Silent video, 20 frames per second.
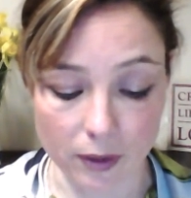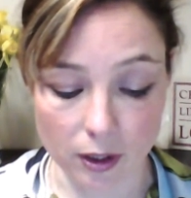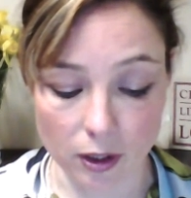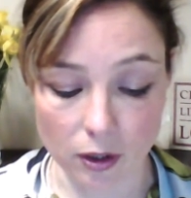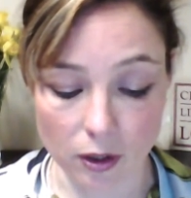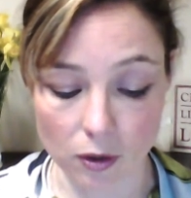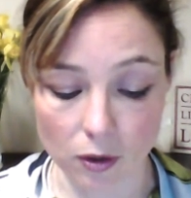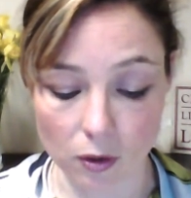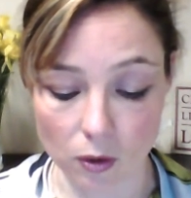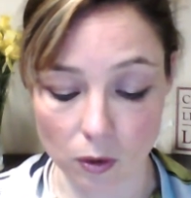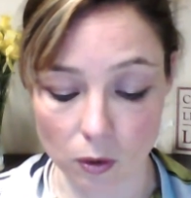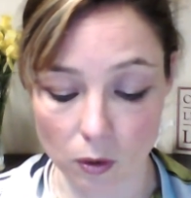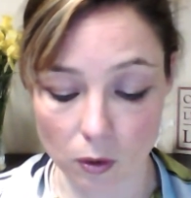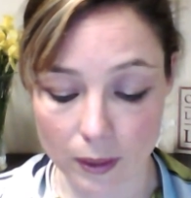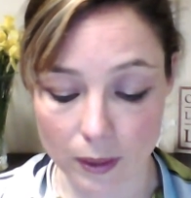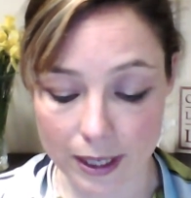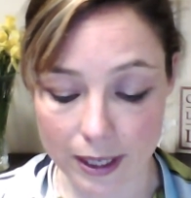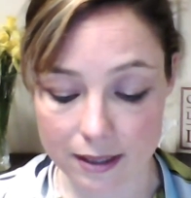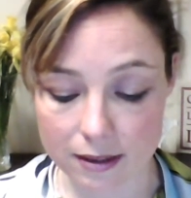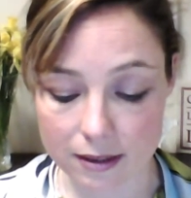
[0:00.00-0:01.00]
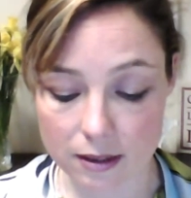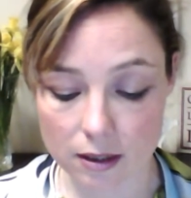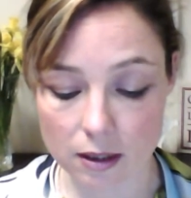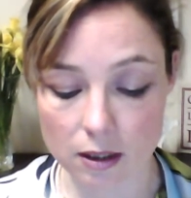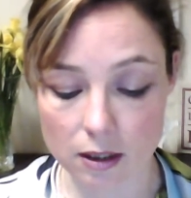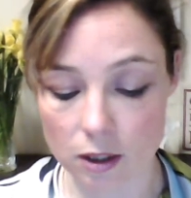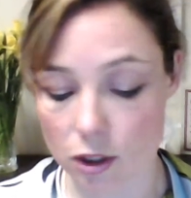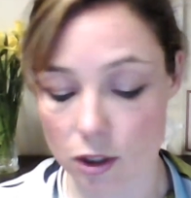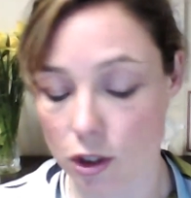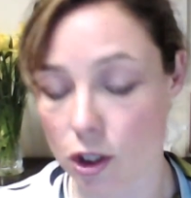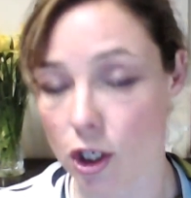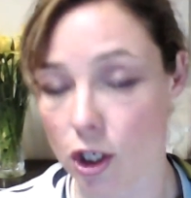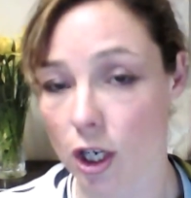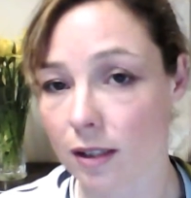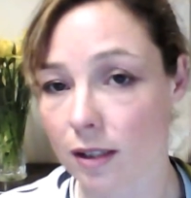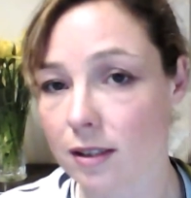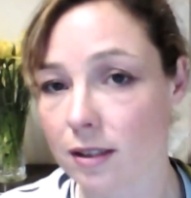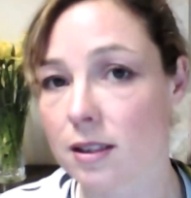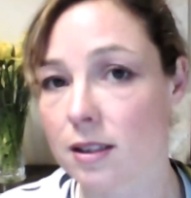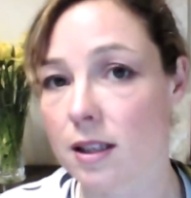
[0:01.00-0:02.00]
You're always
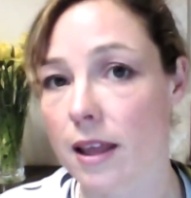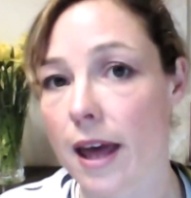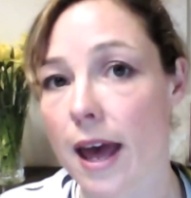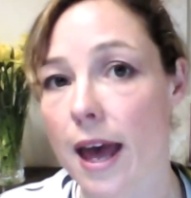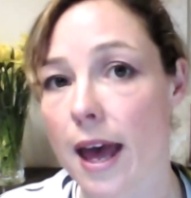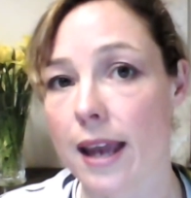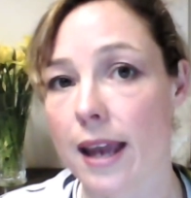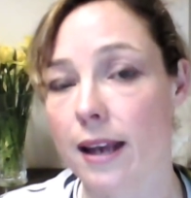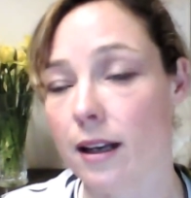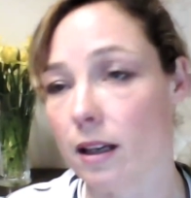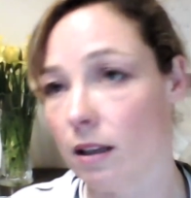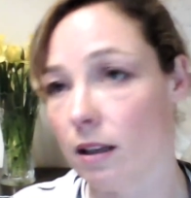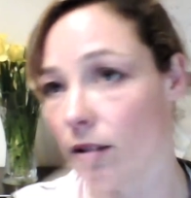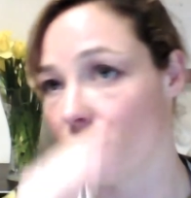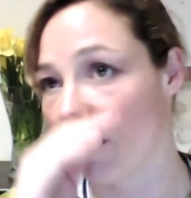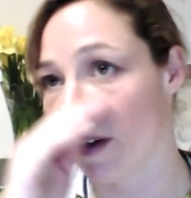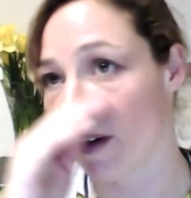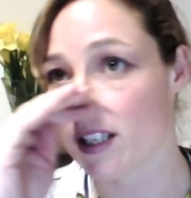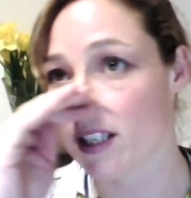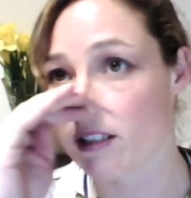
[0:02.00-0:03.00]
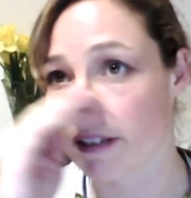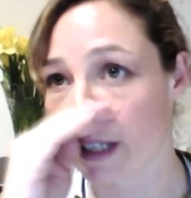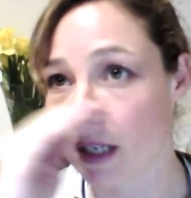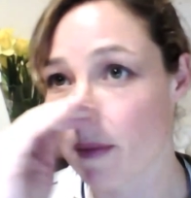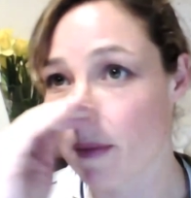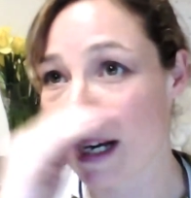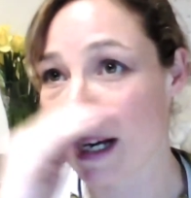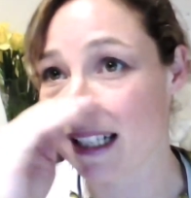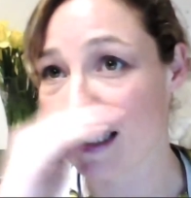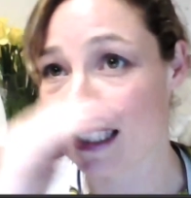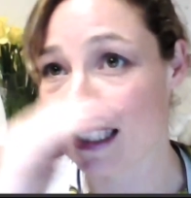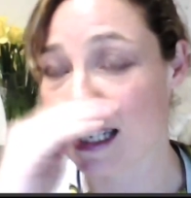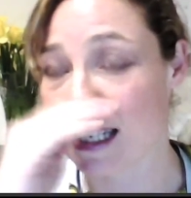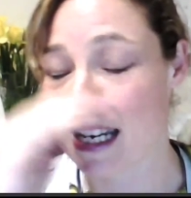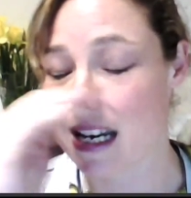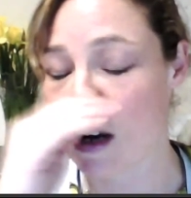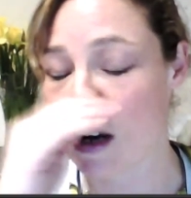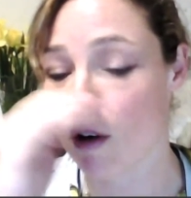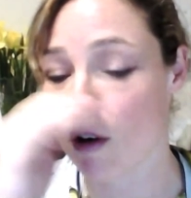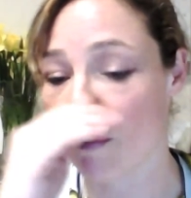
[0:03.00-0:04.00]
just there in an advisory
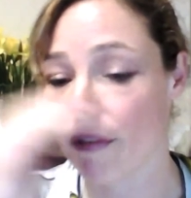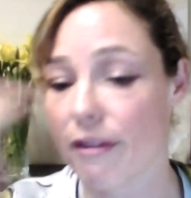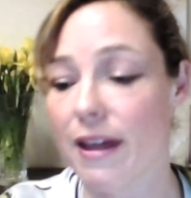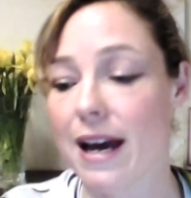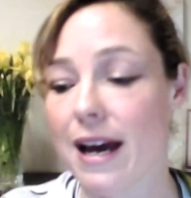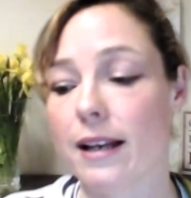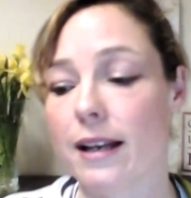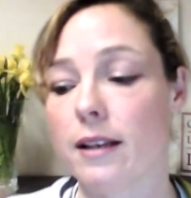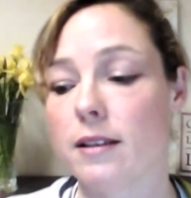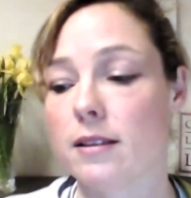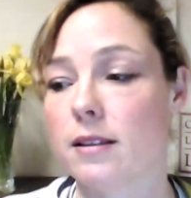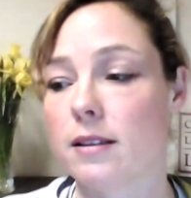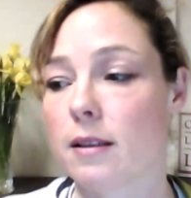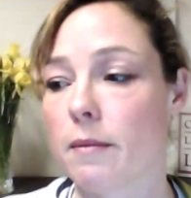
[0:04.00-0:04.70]
capacity of that is